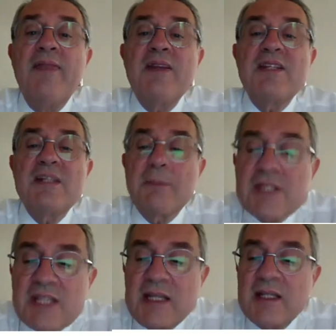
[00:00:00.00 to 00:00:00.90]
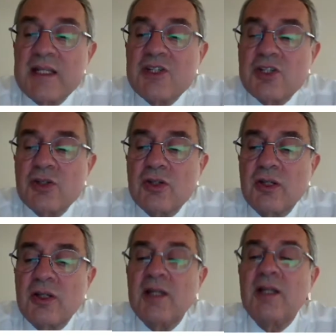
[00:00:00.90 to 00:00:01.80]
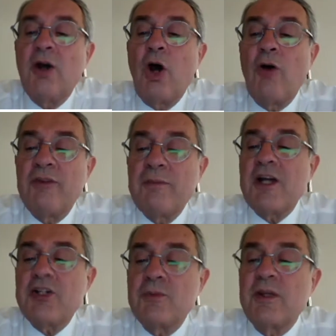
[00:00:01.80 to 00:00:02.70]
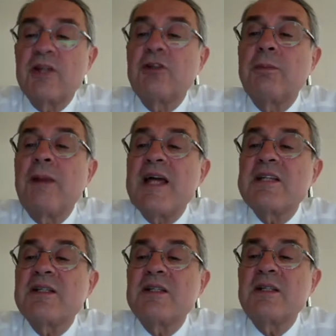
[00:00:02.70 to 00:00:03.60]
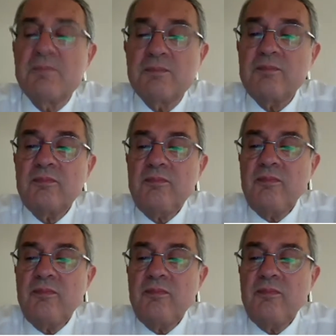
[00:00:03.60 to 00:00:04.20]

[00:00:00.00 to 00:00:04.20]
And this is the percentage of the mushroom keratoplasty